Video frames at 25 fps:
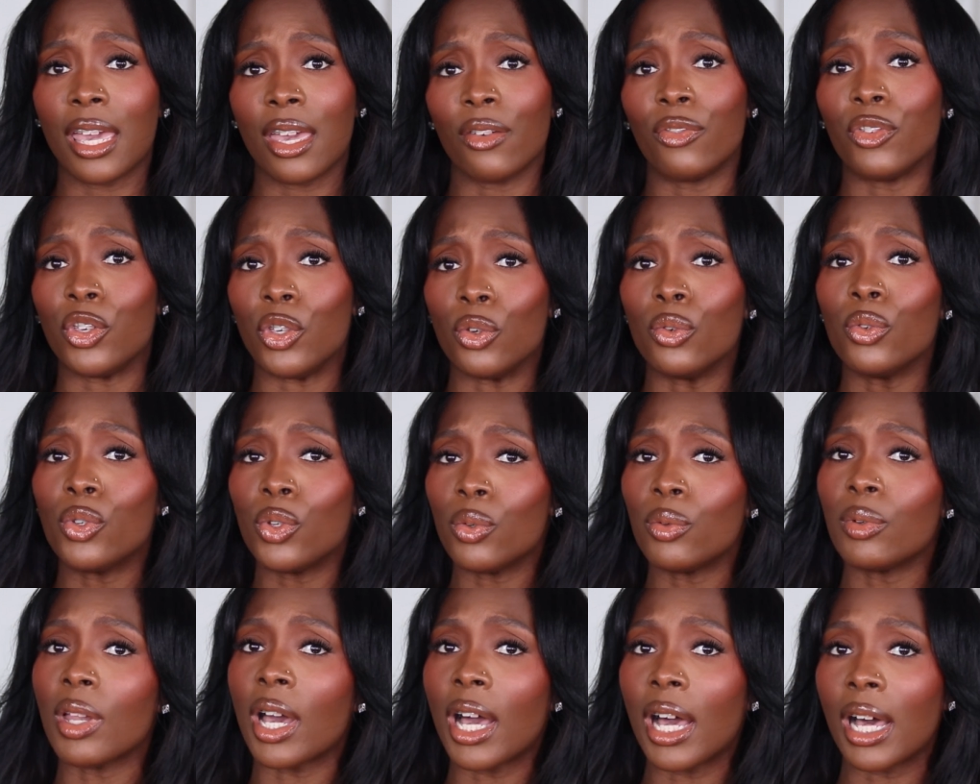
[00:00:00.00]
If you
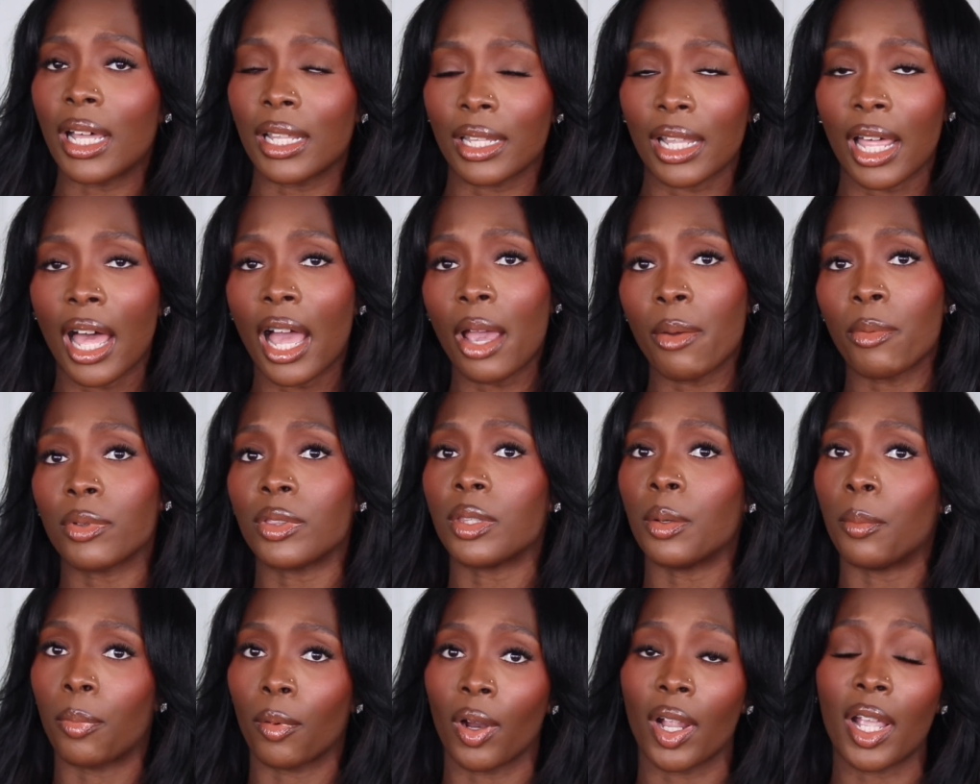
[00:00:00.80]
do not align
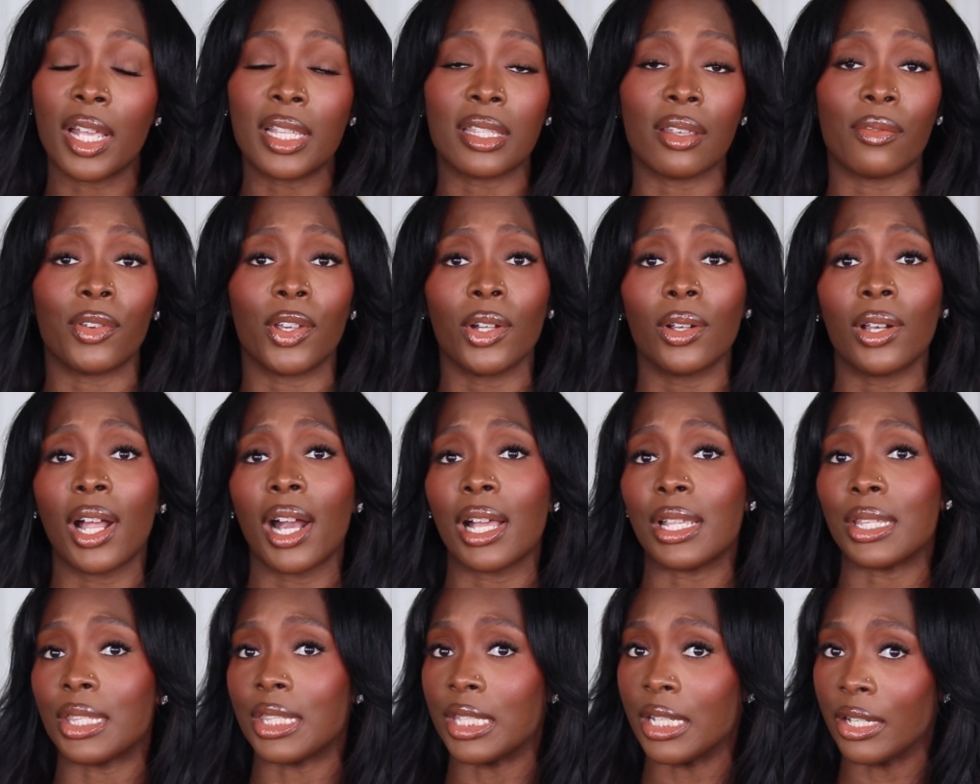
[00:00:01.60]
with the brands, if you're
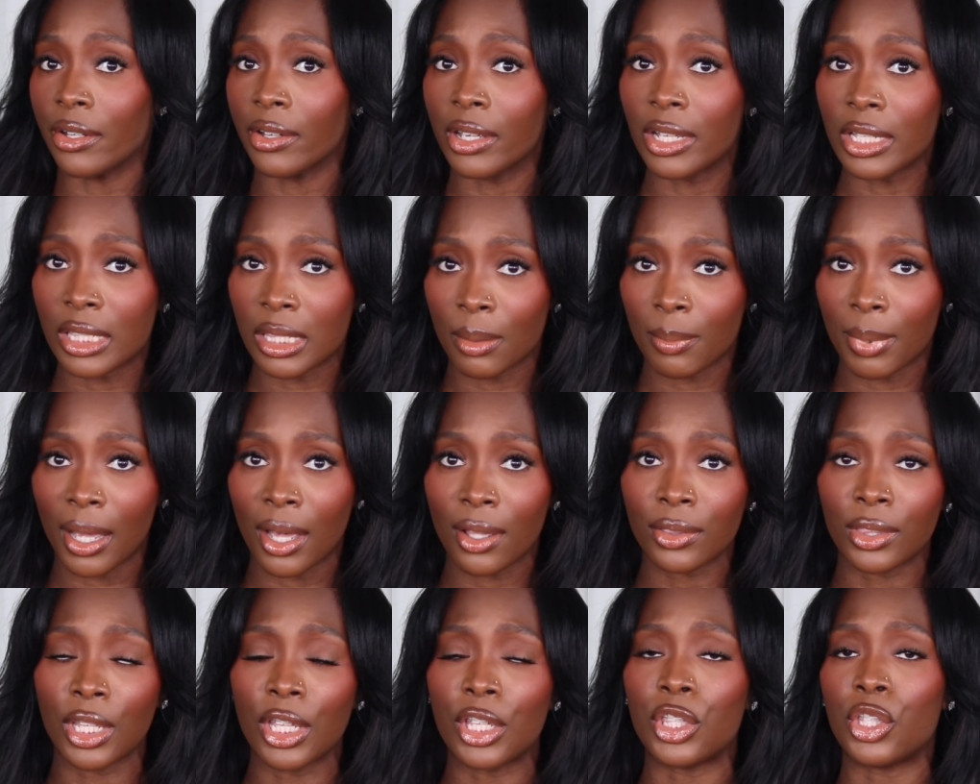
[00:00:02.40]
not serious
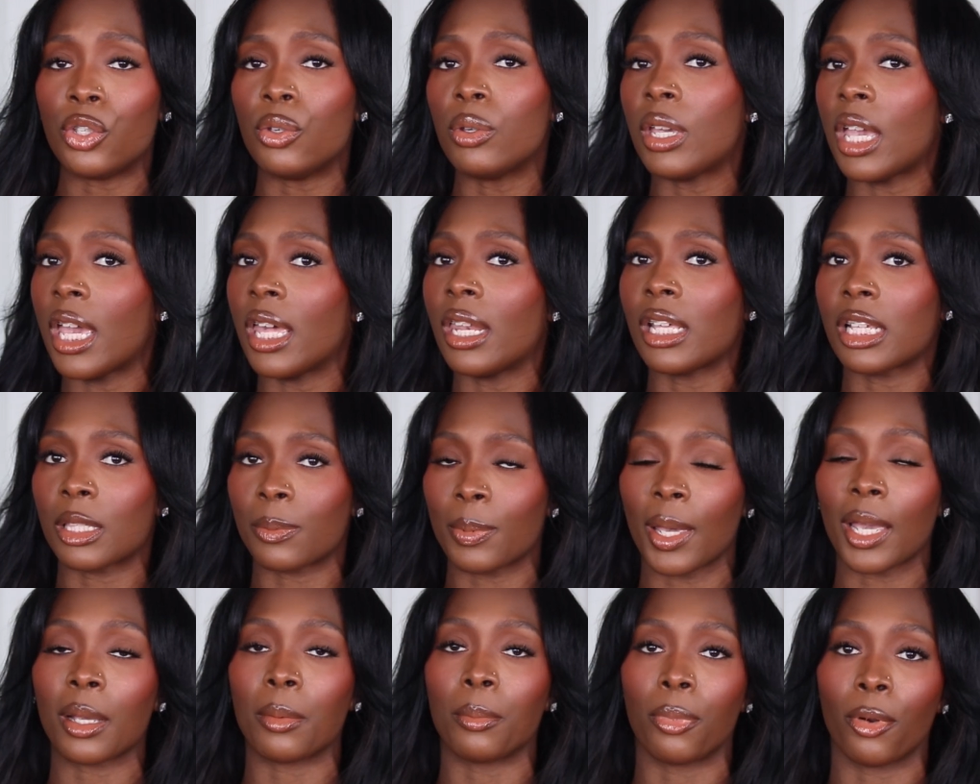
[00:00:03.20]
about this, you can't
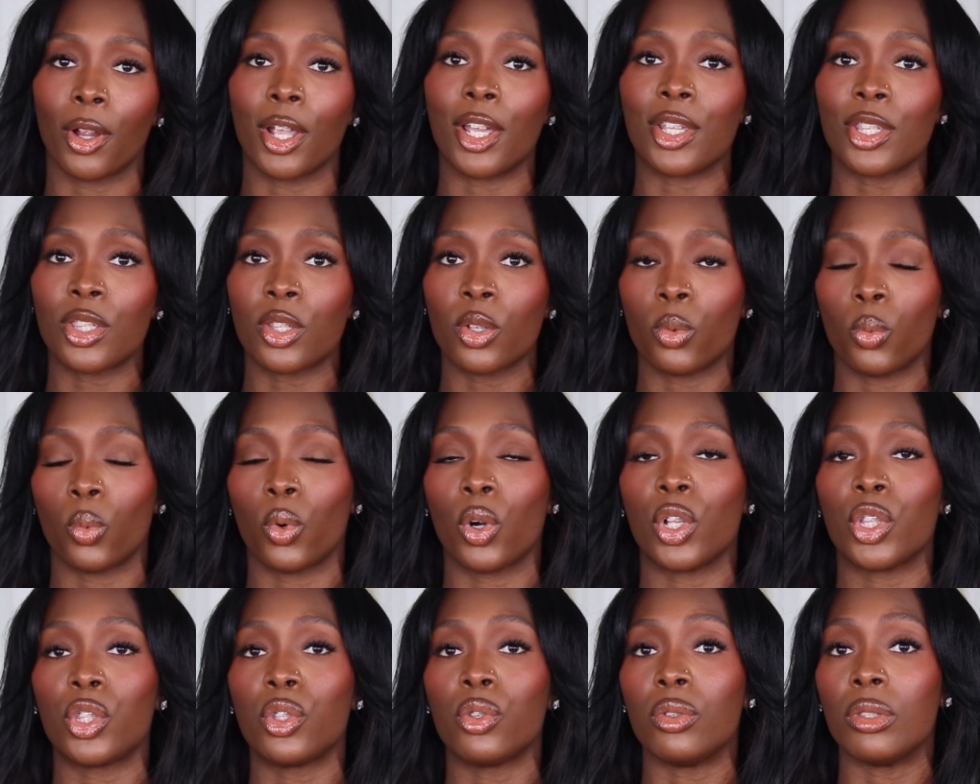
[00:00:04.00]
expect brands to
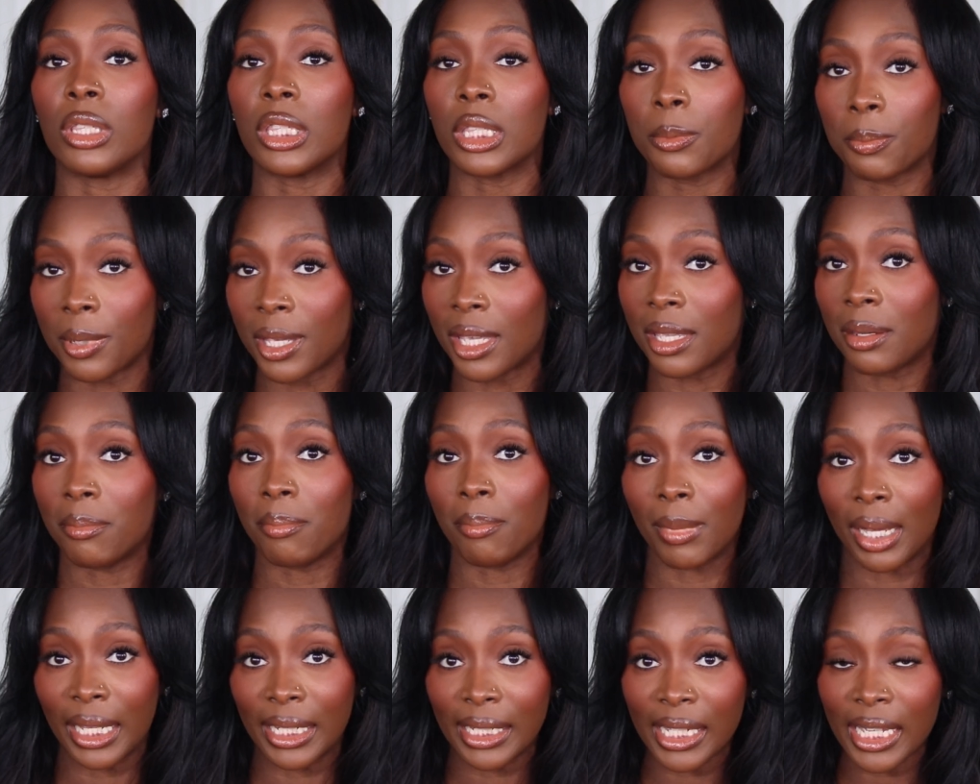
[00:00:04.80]
want to
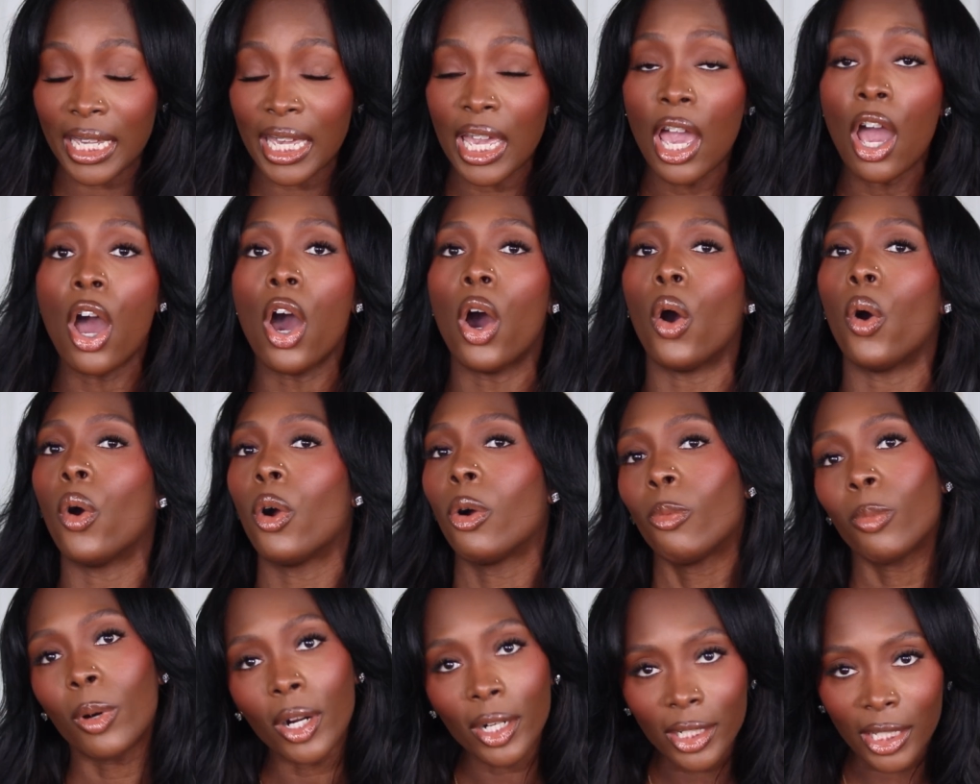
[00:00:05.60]
spend money
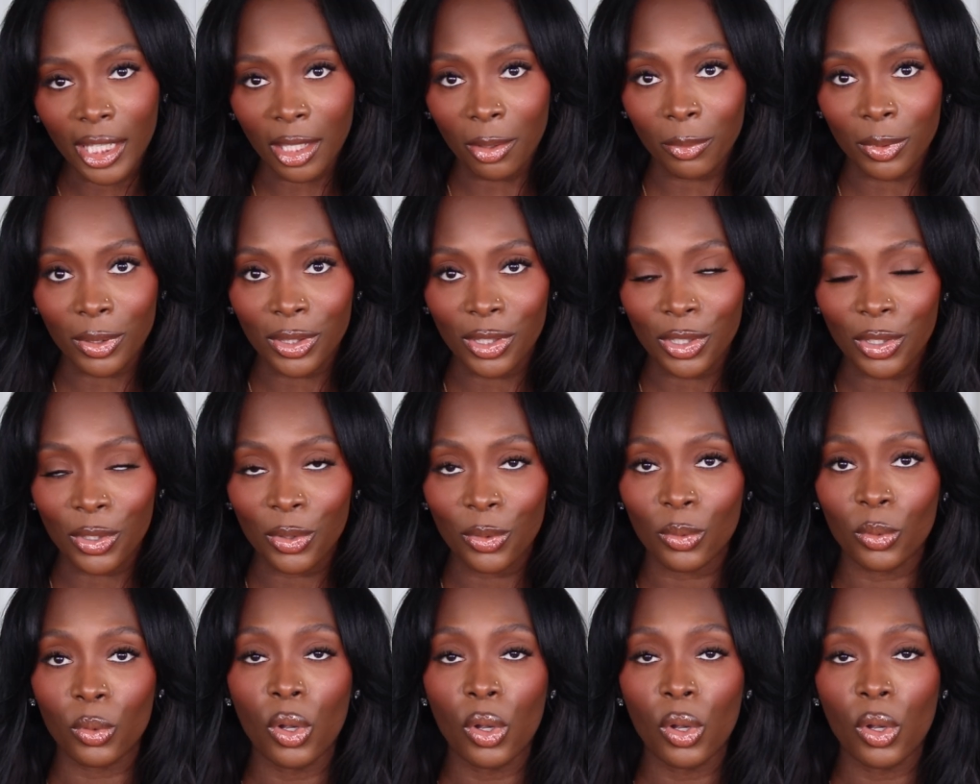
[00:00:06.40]
on working with you.